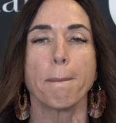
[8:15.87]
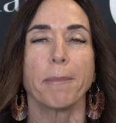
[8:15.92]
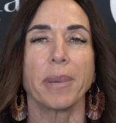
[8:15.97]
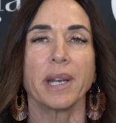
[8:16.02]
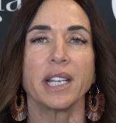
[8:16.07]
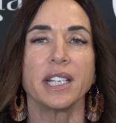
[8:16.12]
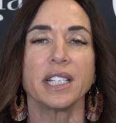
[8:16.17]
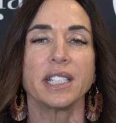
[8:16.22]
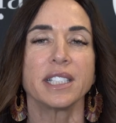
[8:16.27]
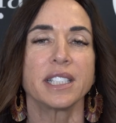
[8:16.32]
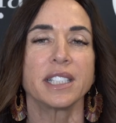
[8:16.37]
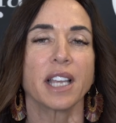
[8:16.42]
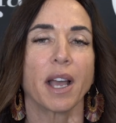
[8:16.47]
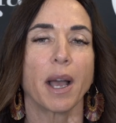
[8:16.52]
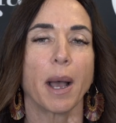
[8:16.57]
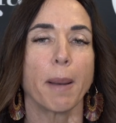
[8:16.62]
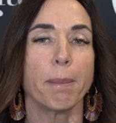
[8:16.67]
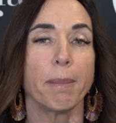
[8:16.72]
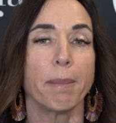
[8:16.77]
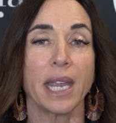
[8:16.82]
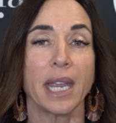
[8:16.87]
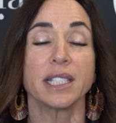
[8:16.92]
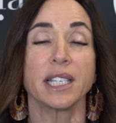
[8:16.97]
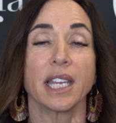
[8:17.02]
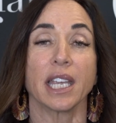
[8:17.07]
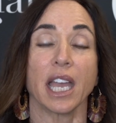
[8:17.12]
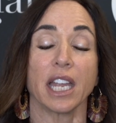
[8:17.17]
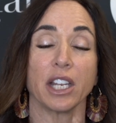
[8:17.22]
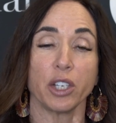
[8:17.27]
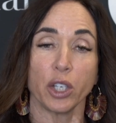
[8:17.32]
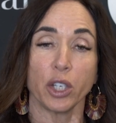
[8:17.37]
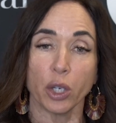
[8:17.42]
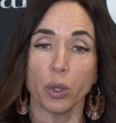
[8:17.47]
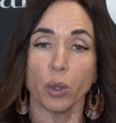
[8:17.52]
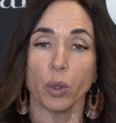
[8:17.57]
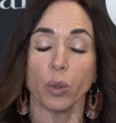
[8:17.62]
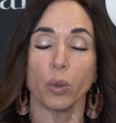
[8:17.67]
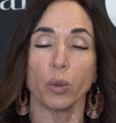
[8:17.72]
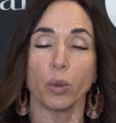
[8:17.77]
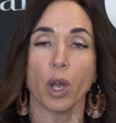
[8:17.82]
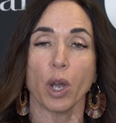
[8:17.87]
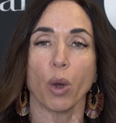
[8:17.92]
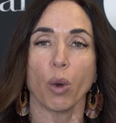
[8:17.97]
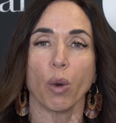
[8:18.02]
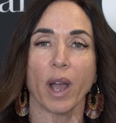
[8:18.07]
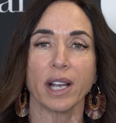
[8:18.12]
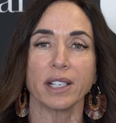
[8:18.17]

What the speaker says: But it is amazing. And you know,